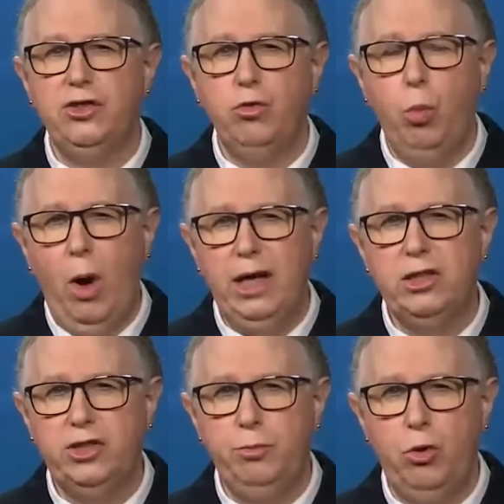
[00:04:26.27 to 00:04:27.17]
is one
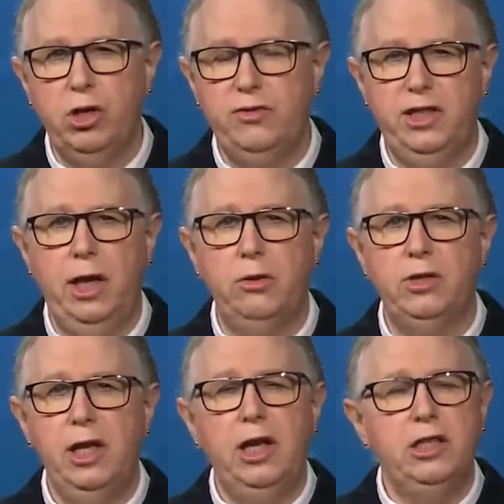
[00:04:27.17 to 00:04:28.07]
supportive adult
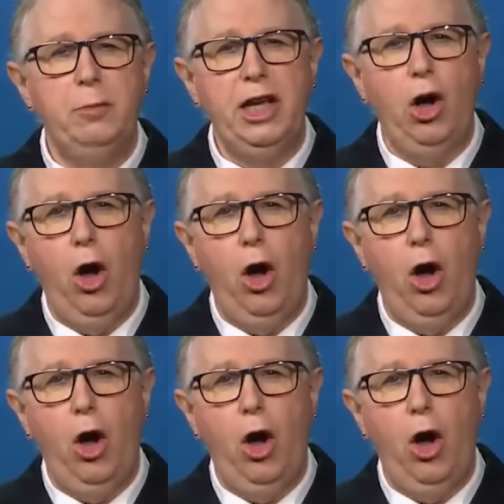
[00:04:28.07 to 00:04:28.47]
to make